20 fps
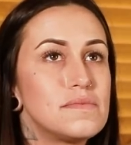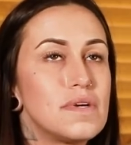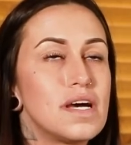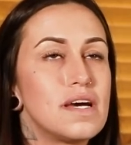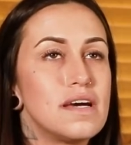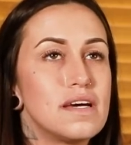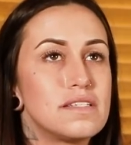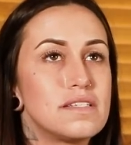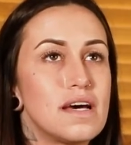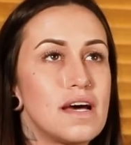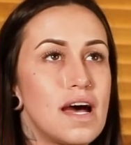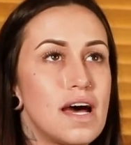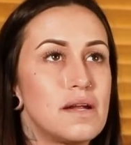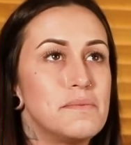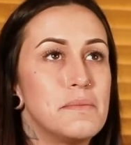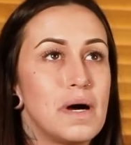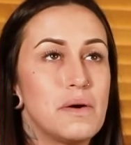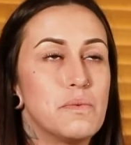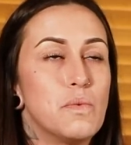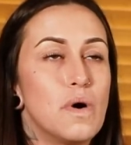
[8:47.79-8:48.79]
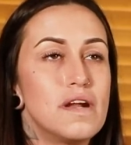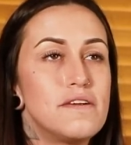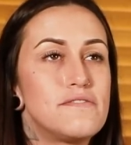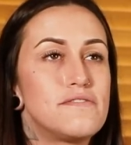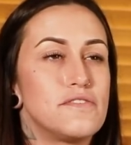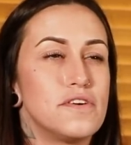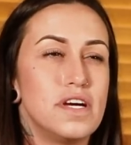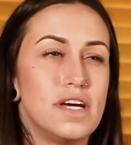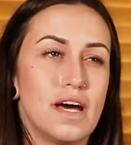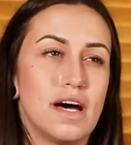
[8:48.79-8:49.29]
I guess I had my one
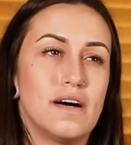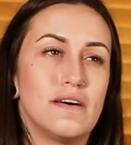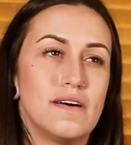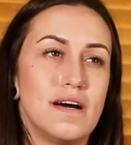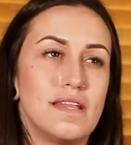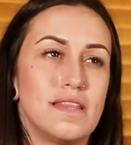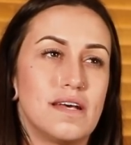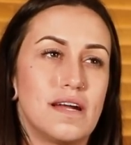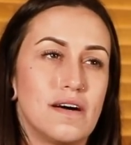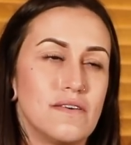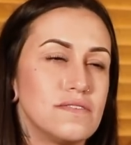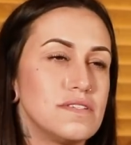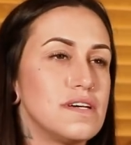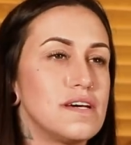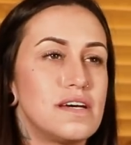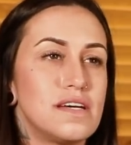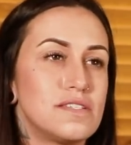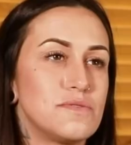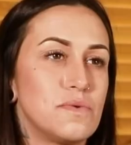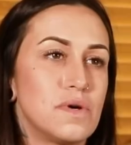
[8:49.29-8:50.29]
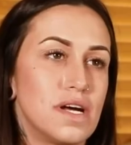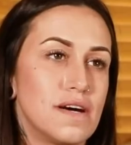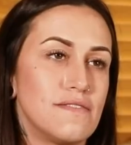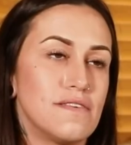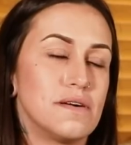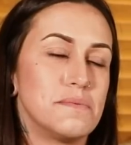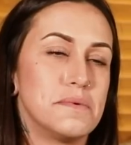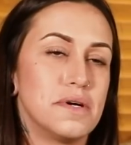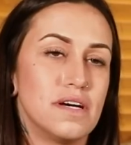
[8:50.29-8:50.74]
freak out, and then I was like, it's whatever.